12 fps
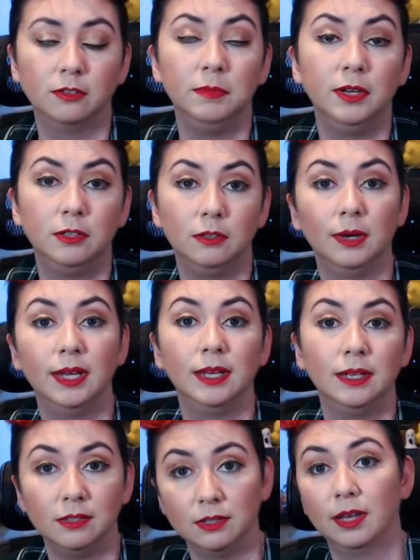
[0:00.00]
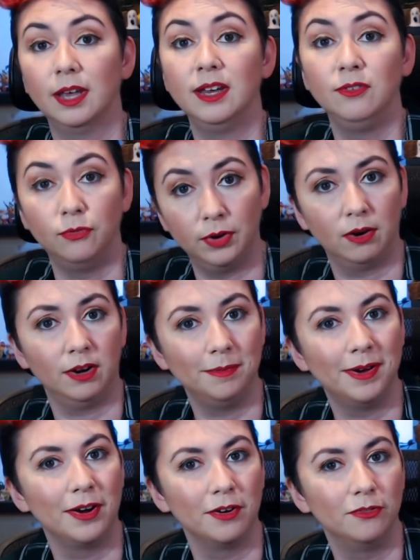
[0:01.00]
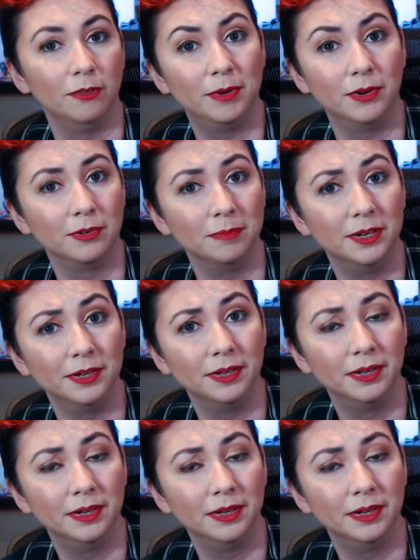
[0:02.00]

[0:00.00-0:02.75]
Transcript: Mewtwo is a very powerful Pokemon.